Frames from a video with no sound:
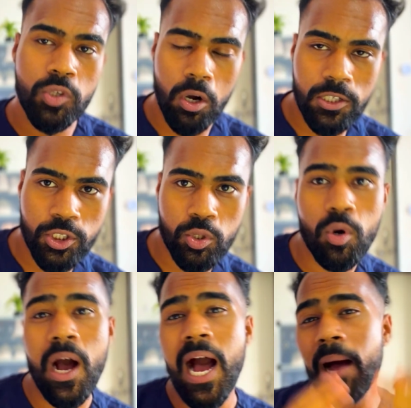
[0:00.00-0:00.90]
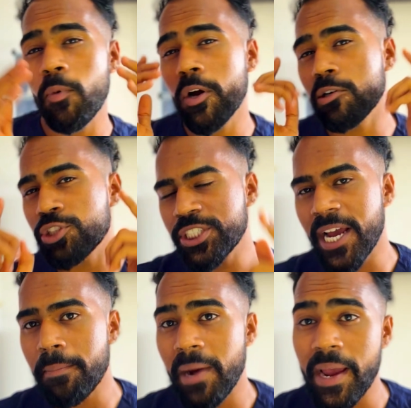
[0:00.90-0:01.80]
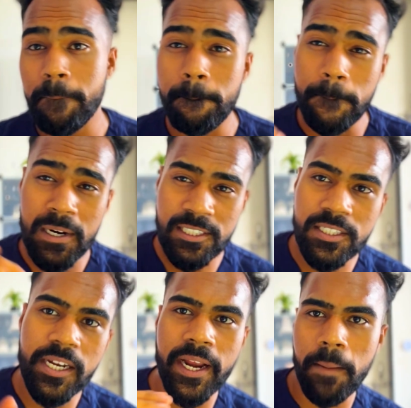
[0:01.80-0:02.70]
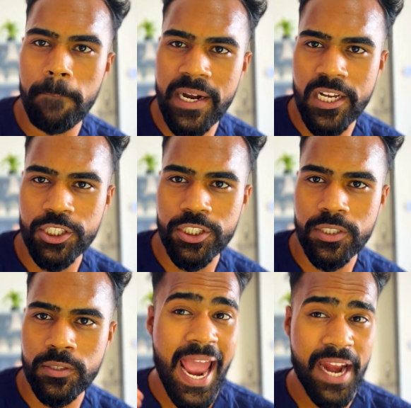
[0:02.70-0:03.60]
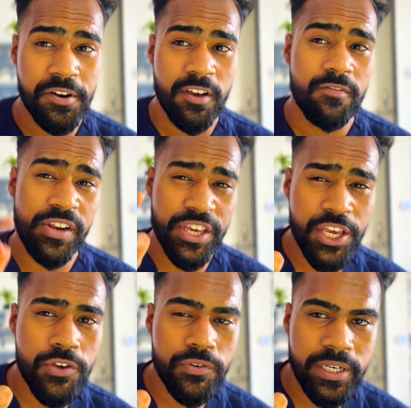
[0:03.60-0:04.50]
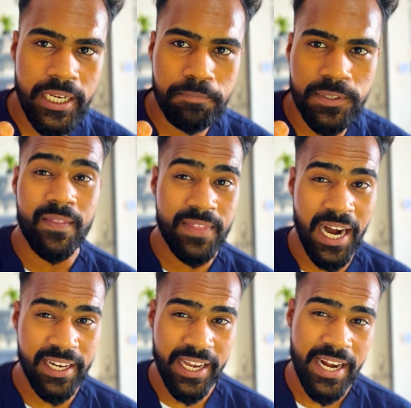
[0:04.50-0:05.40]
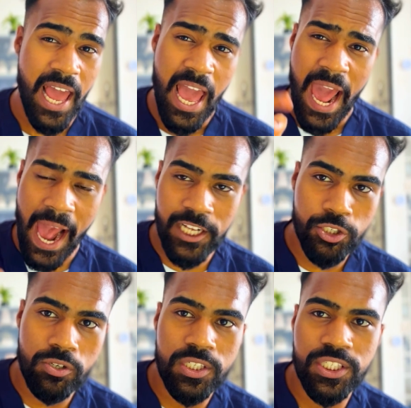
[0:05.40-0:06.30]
So also I'm going to share my personal recommendation and will give you tips that can actually